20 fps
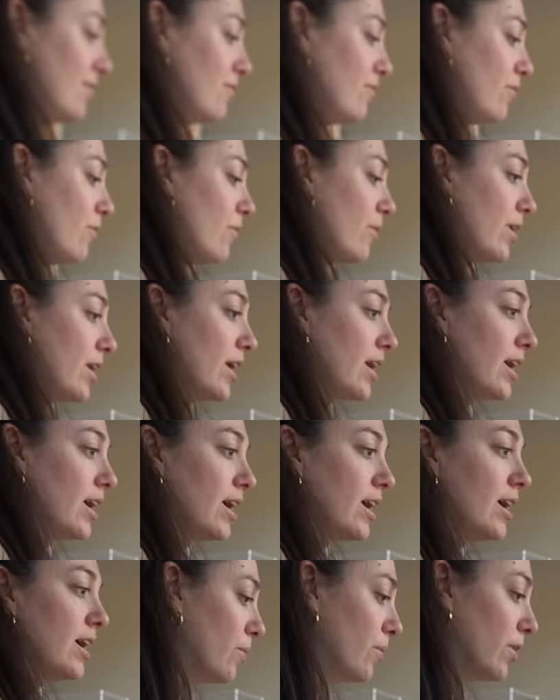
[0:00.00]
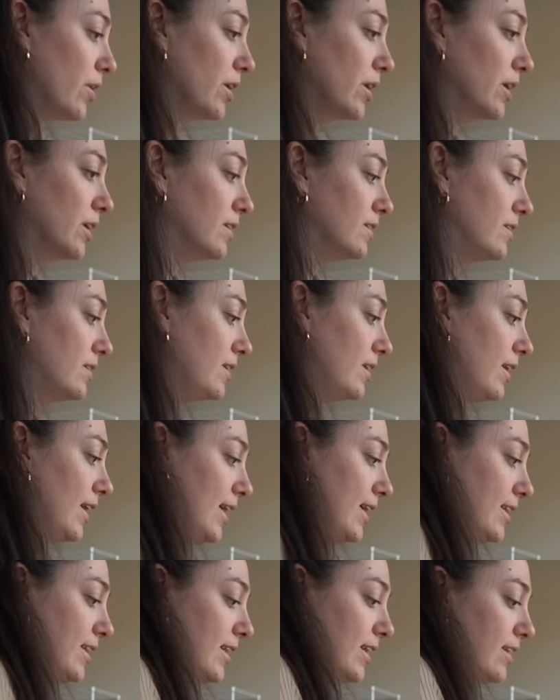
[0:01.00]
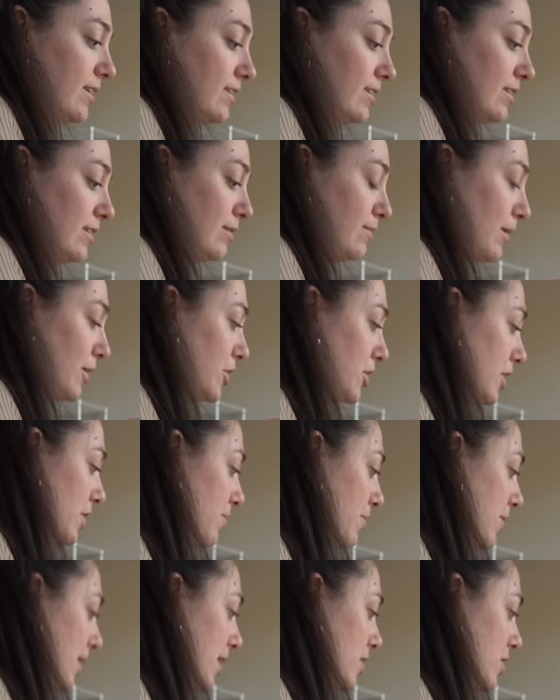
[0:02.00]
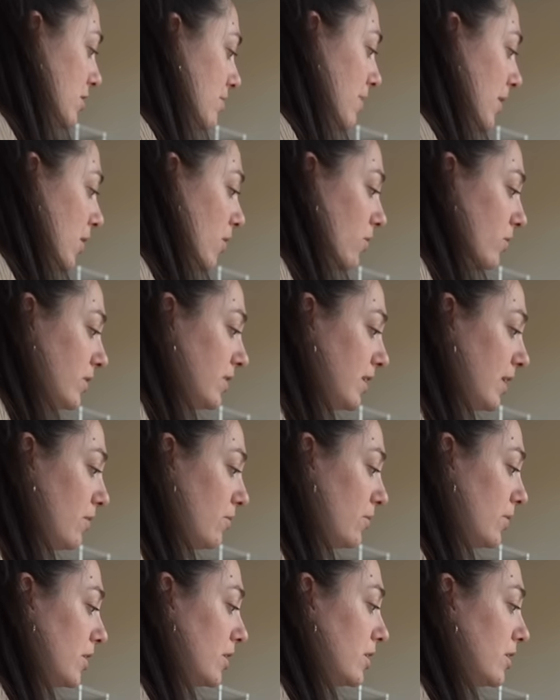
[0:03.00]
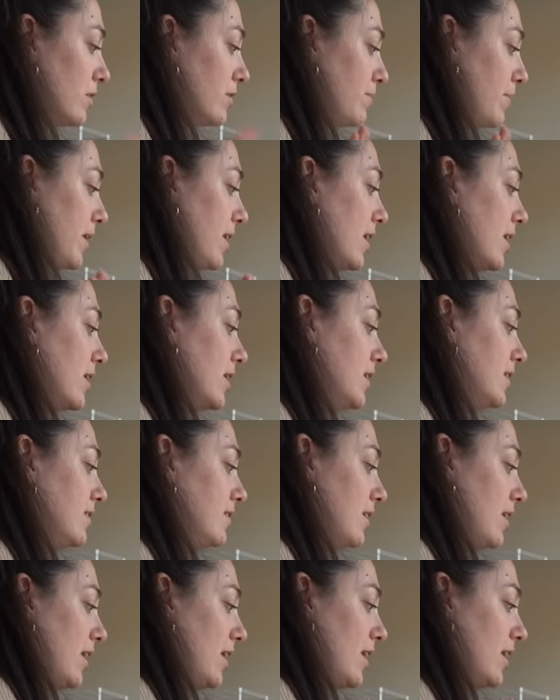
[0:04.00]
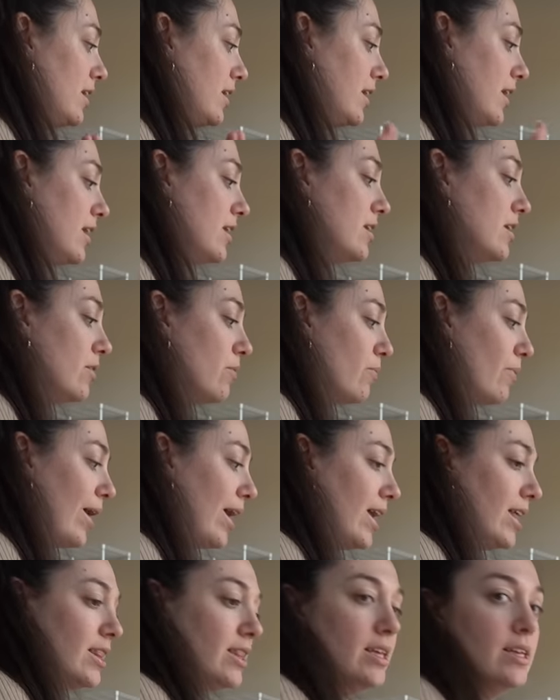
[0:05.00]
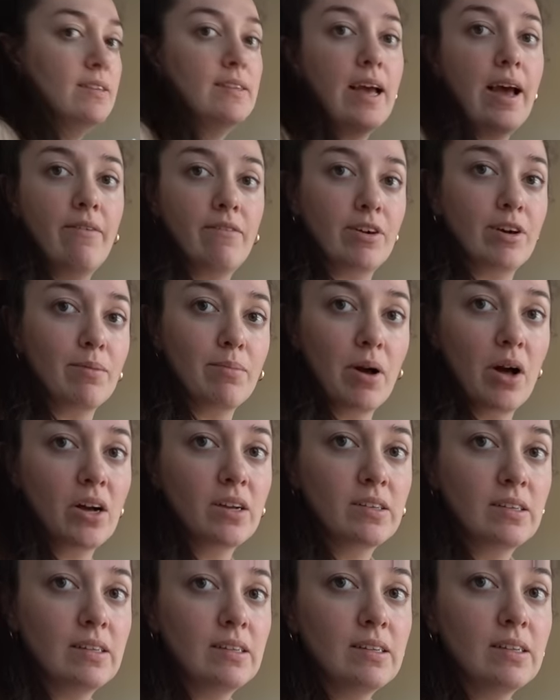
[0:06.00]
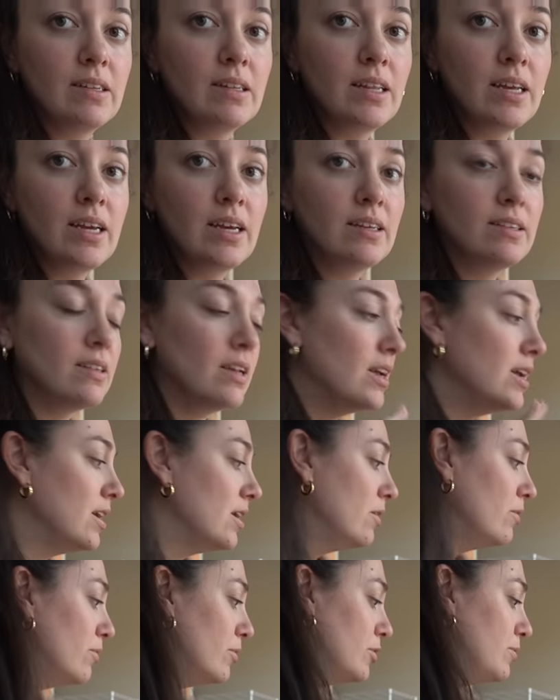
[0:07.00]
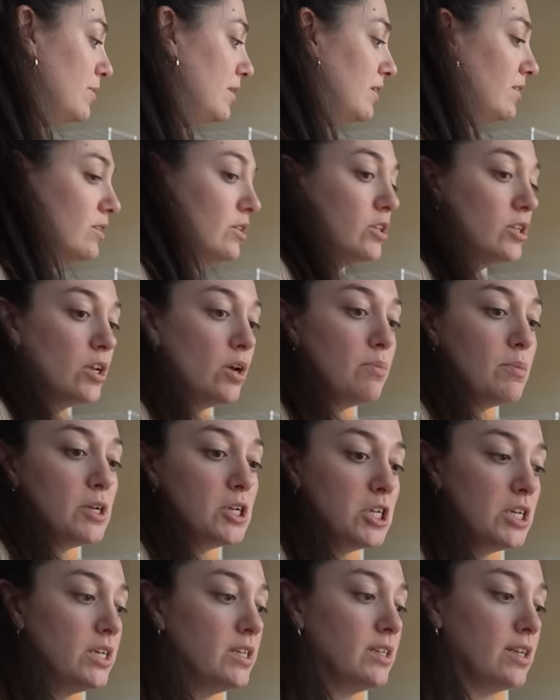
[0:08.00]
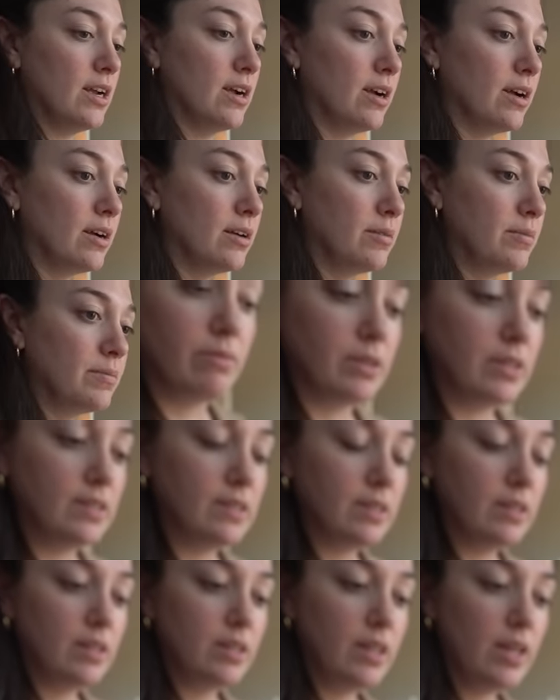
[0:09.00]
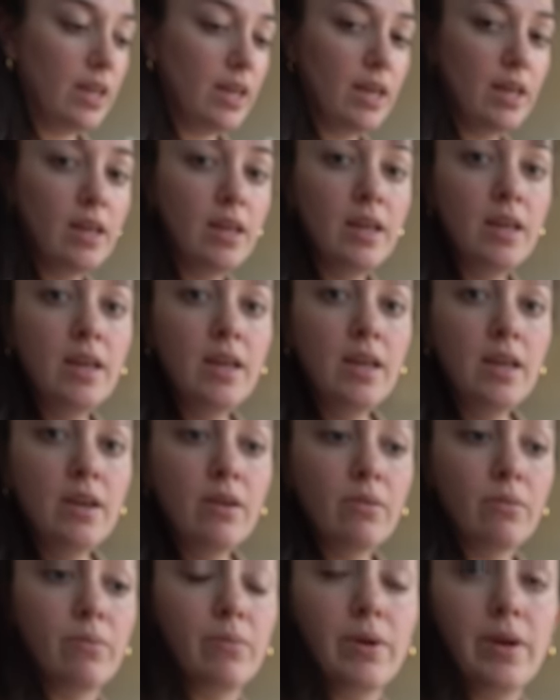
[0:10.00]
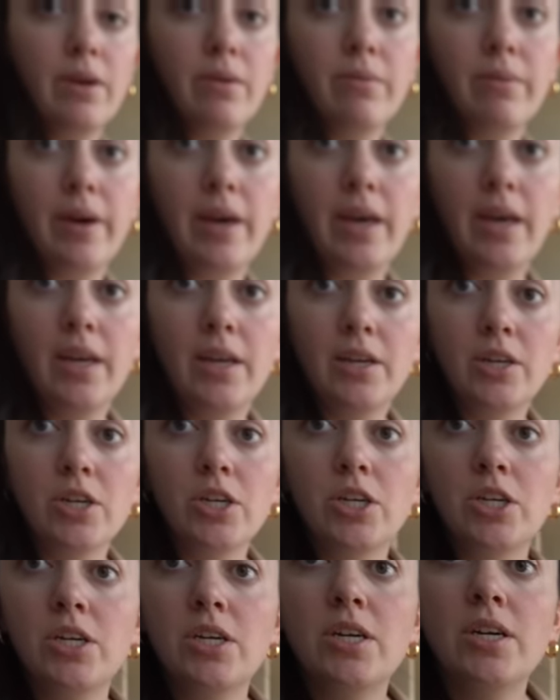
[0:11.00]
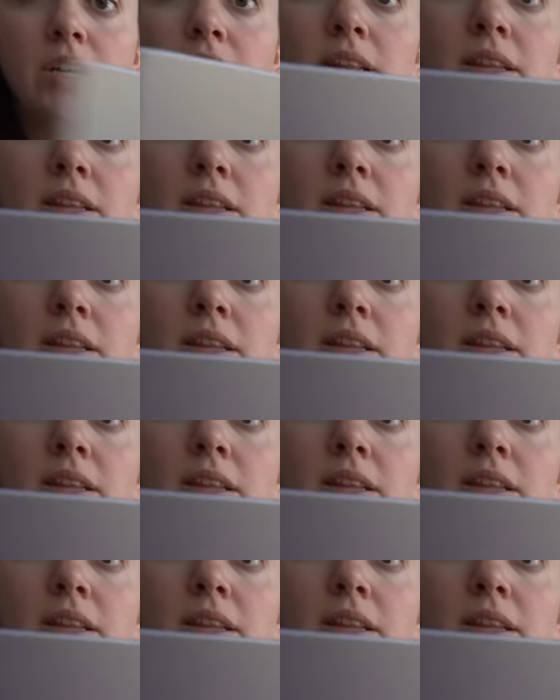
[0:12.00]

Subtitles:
for orders like this, especially when I do my wholesale orders, because it can weigh these heavier boxes and things, which makes it so much easier. I recently rearranged